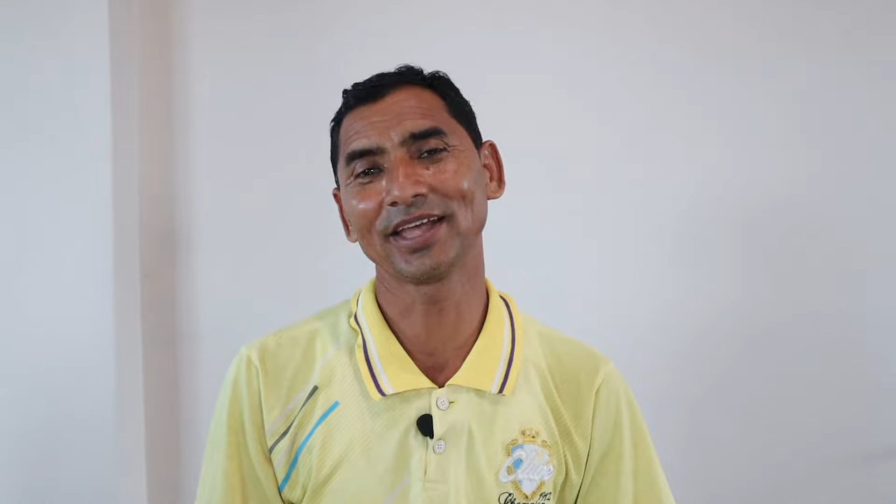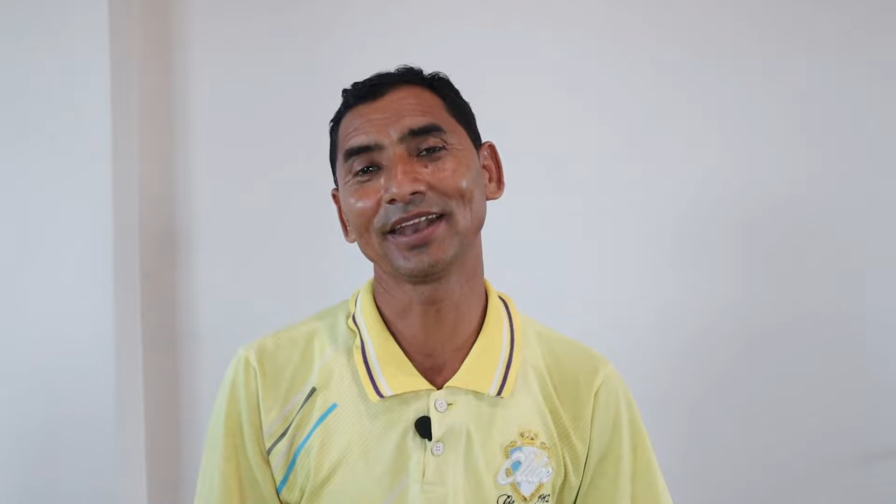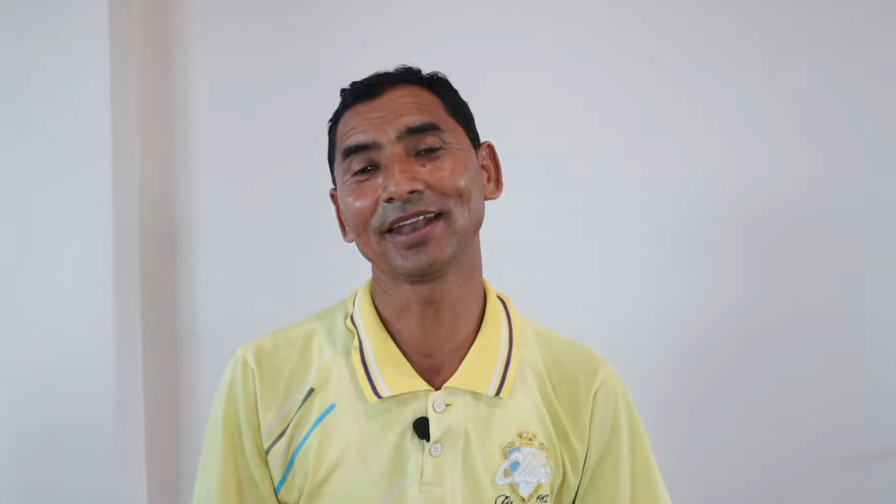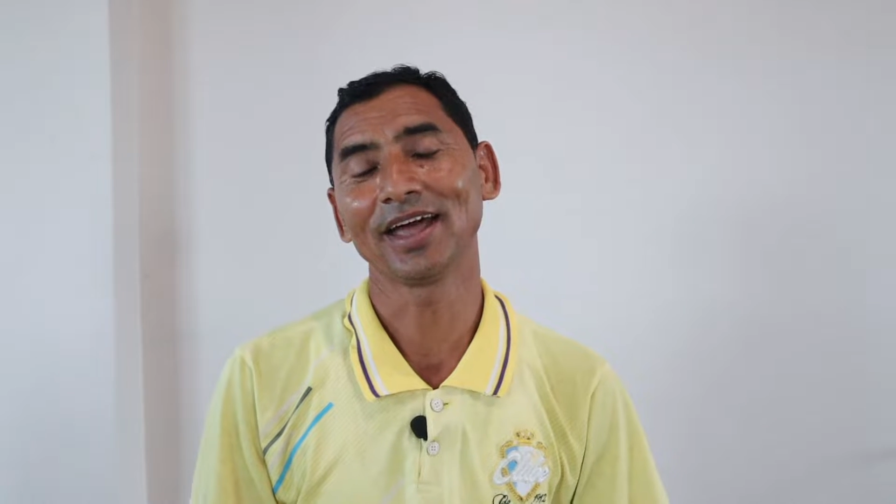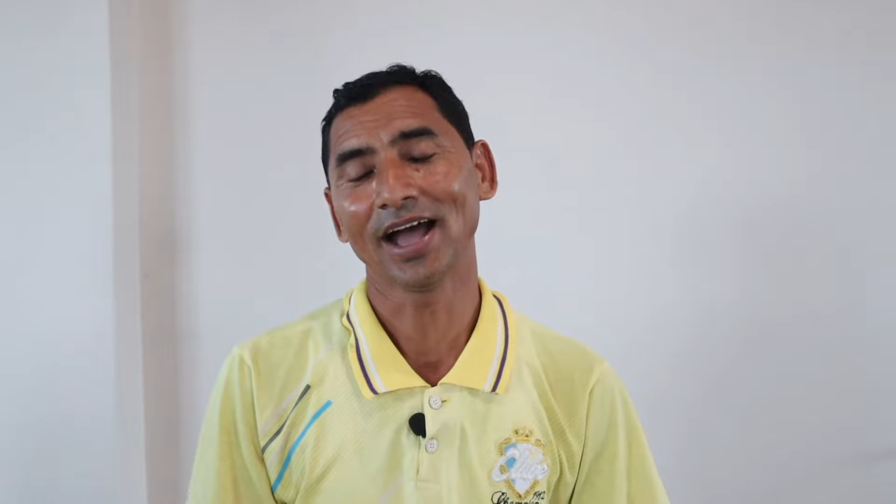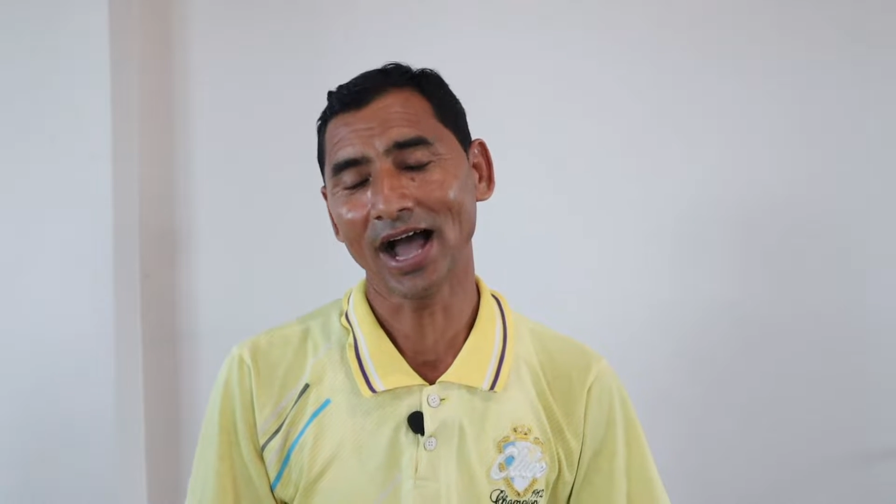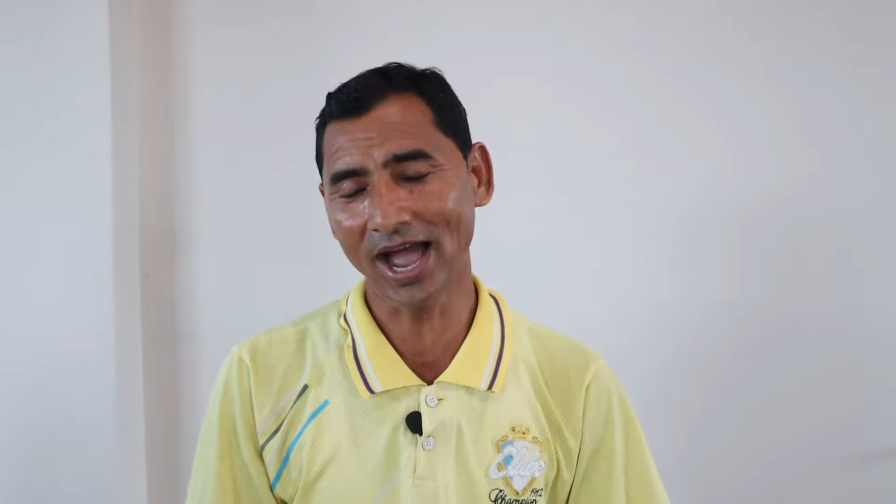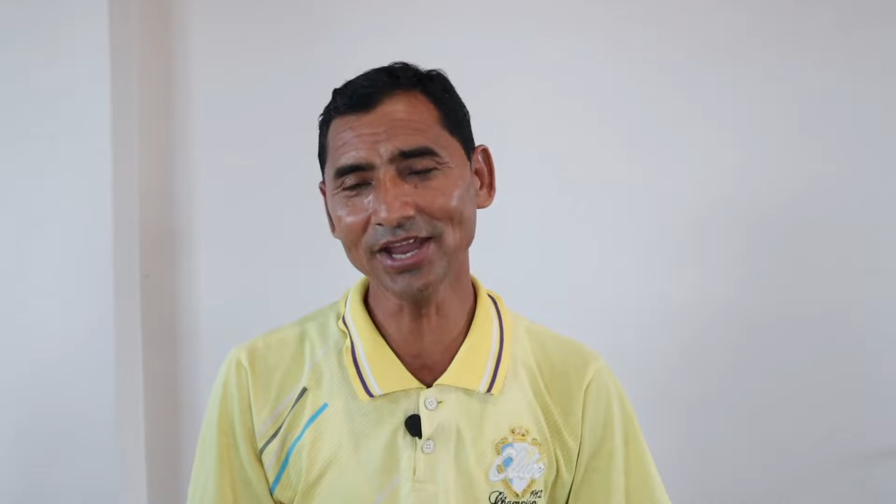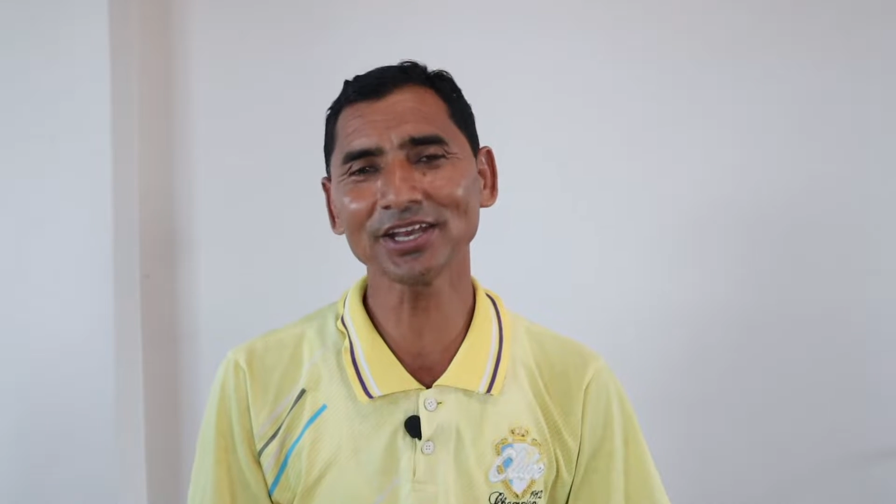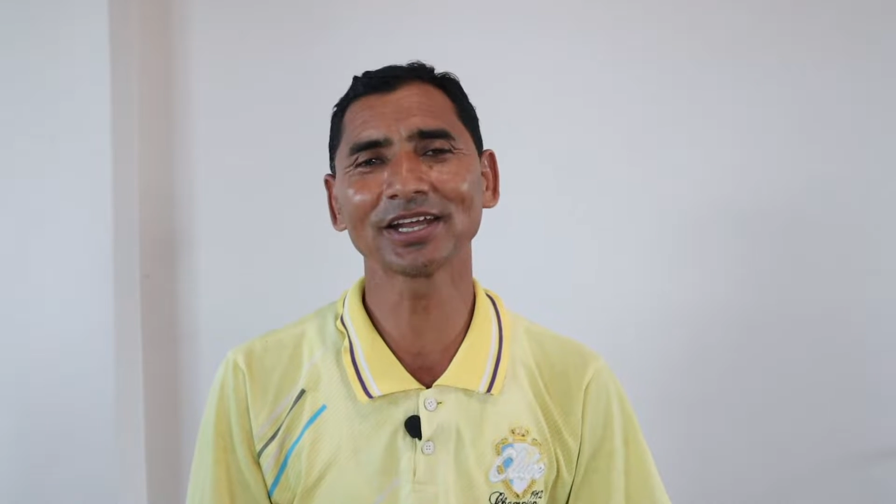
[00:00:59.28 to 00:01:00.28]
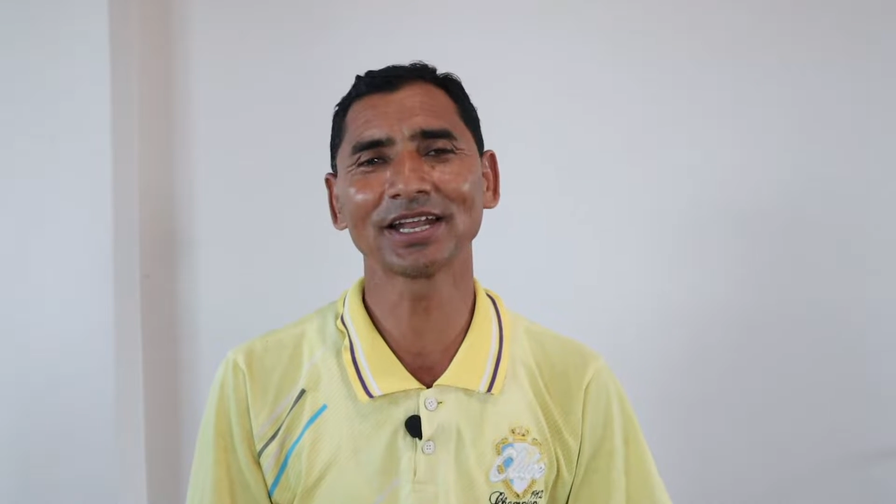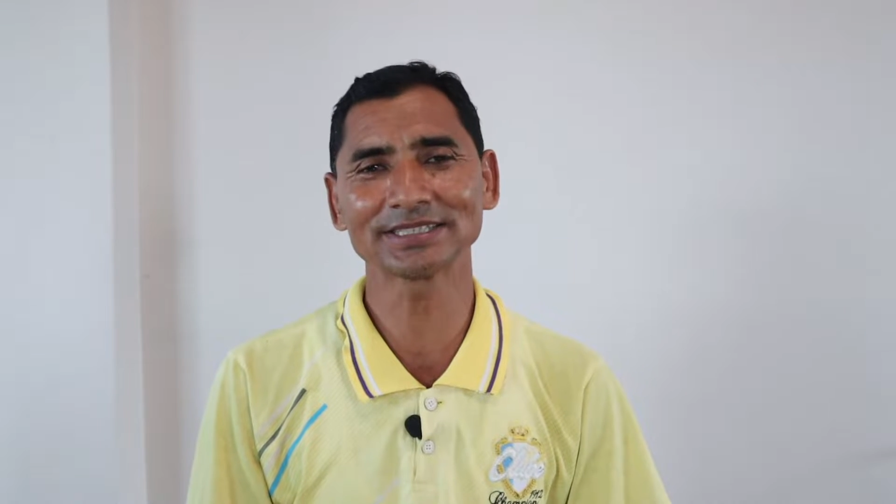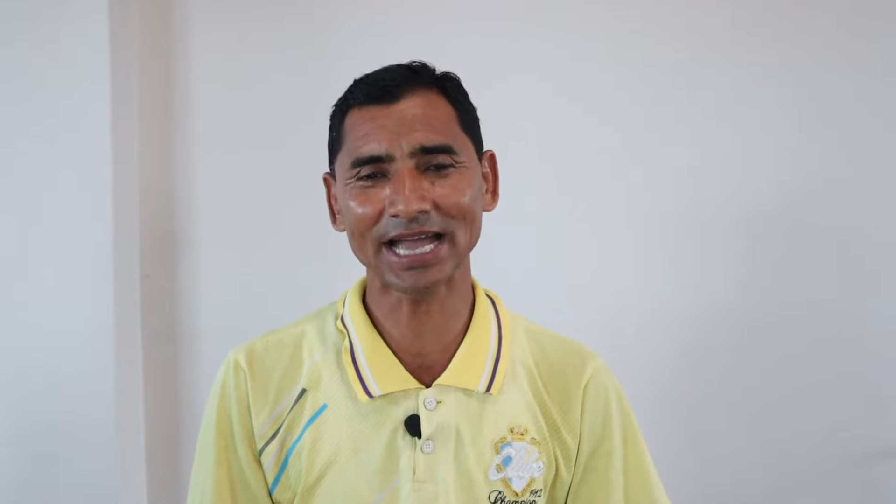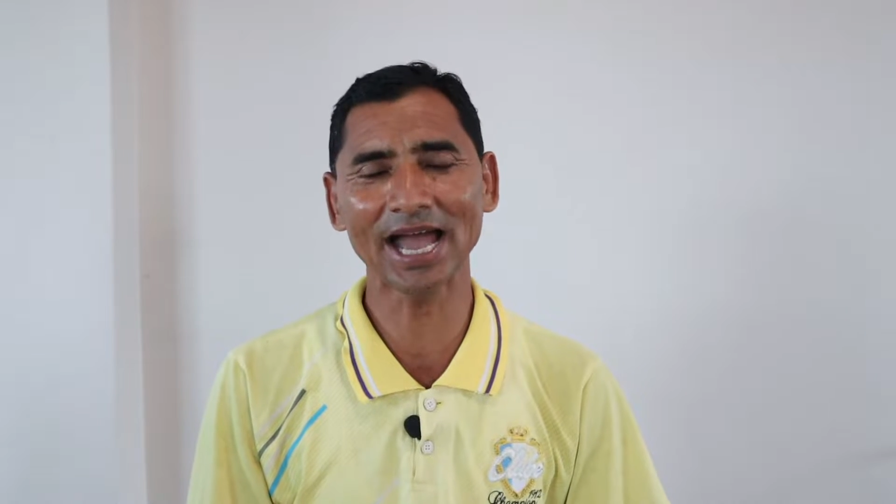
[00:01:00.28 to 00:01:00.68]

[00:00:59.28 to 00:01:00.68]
Then I realized